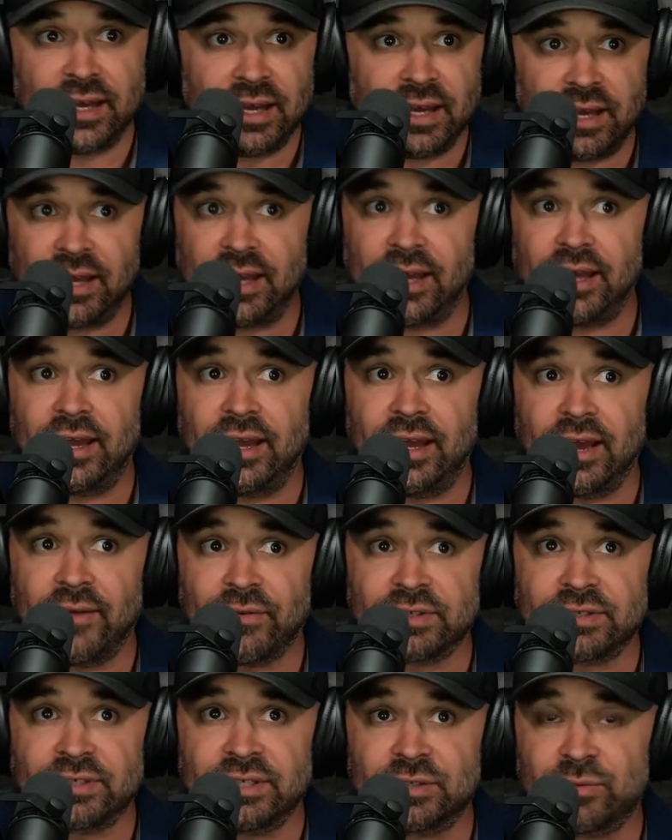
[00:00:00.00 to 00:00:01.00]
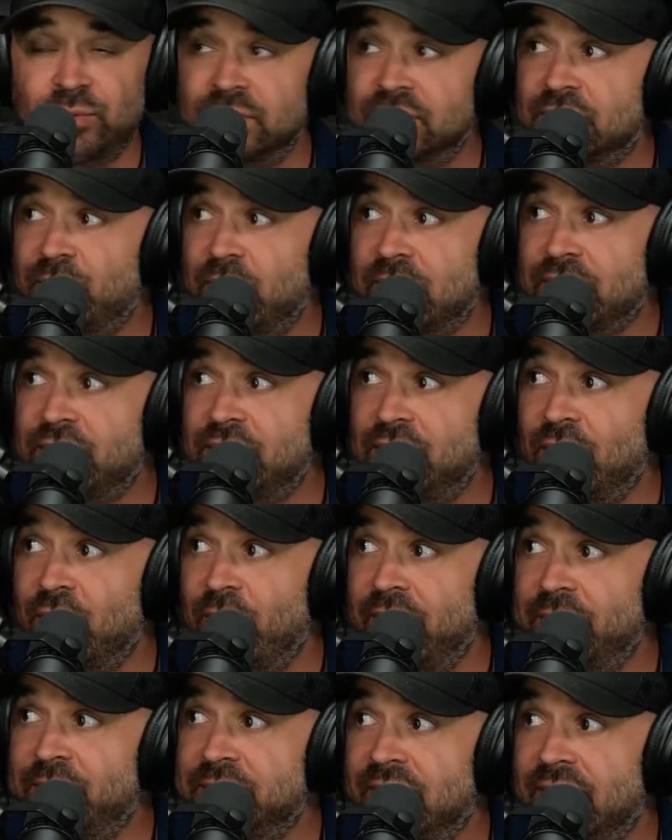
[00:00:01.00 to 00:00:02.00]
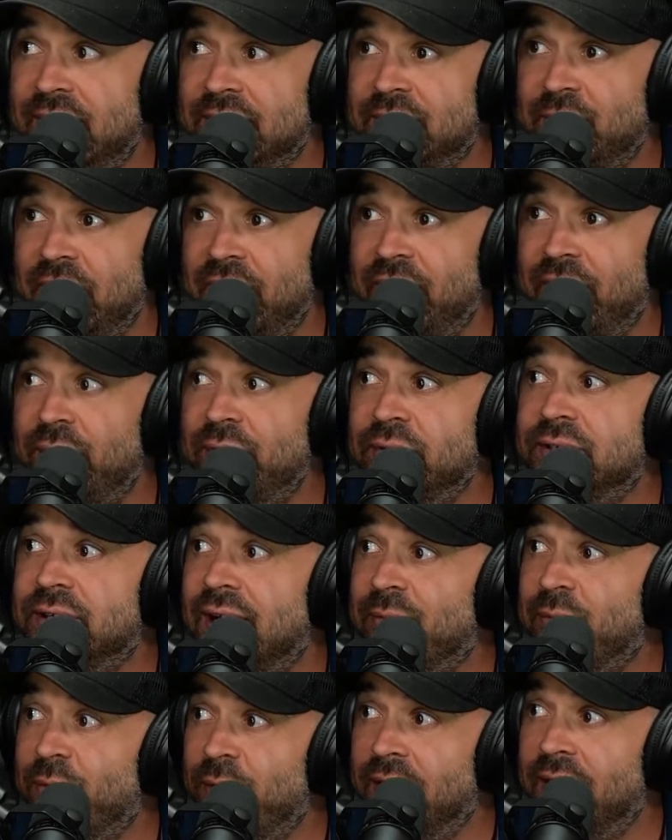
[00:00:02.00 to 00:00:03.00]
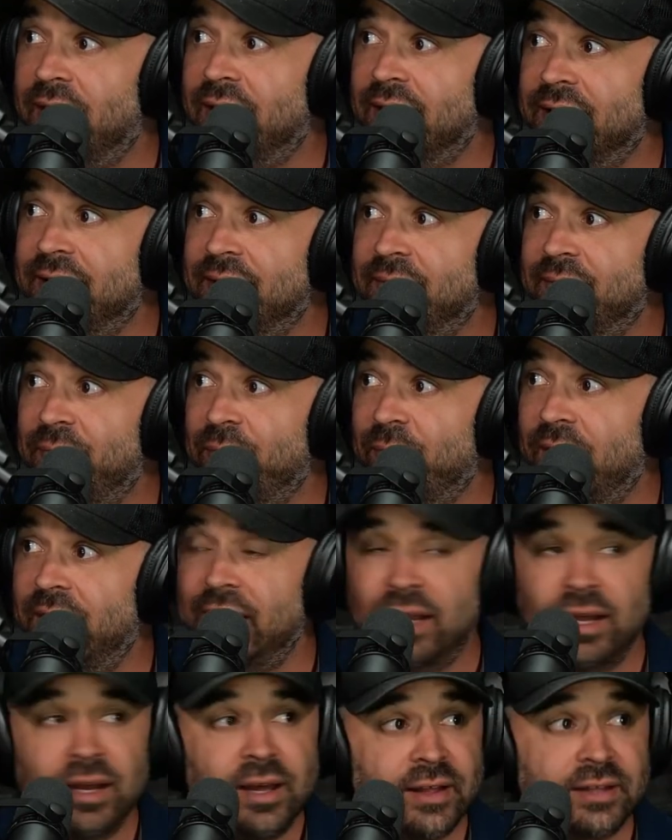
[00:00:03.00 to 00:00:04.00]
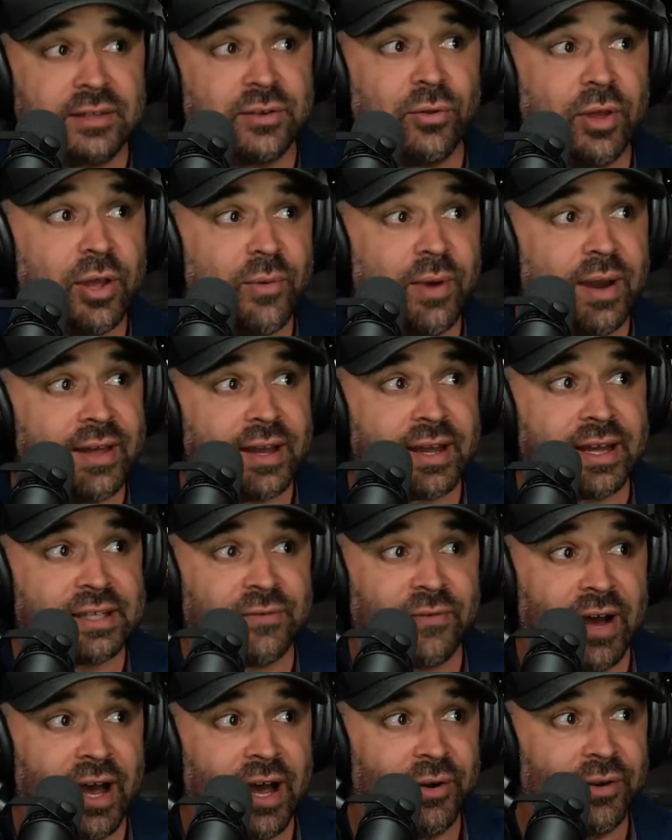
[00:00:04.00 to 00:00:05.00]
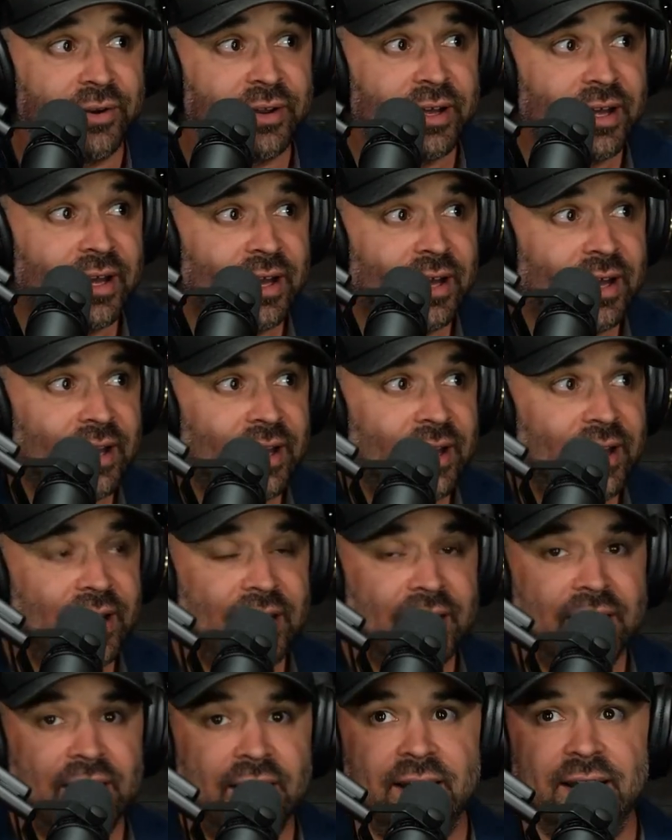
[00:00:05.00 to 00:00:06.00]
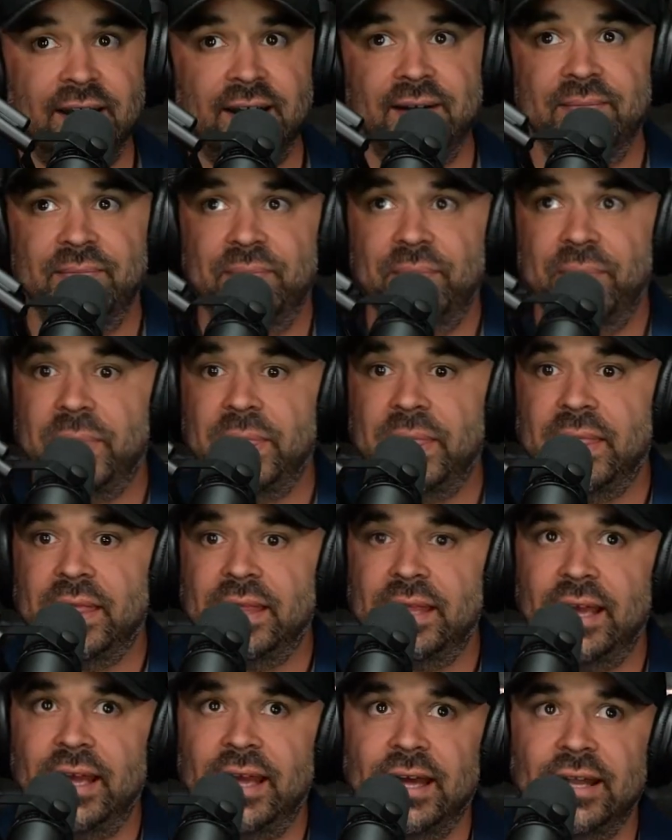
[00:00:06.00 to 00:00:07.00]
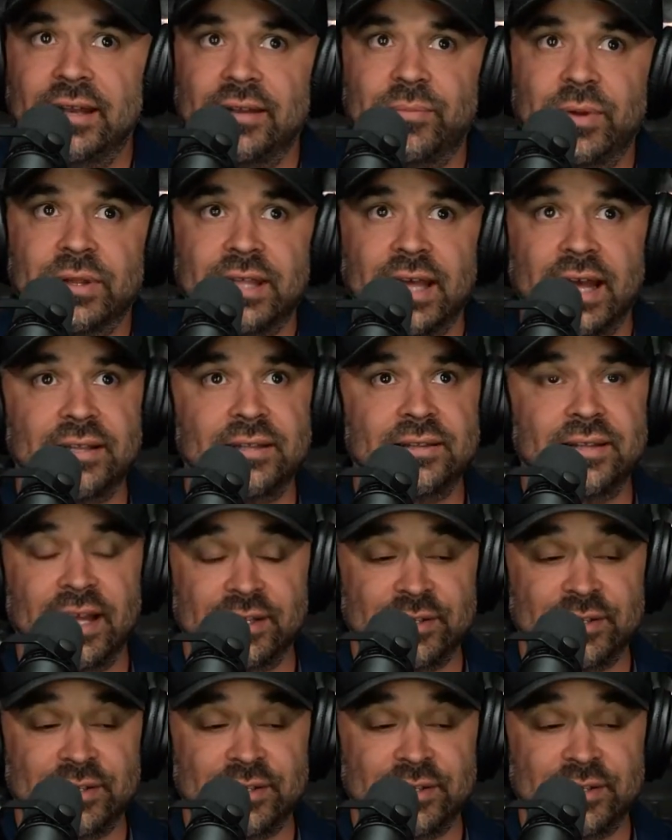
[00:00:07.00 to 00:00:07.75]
"Hey, ever since we switched to your websites, my phone stopped ringing." Right? Yeah. That's the only way that gets found. Yeah. Yeah. Um, and but that that's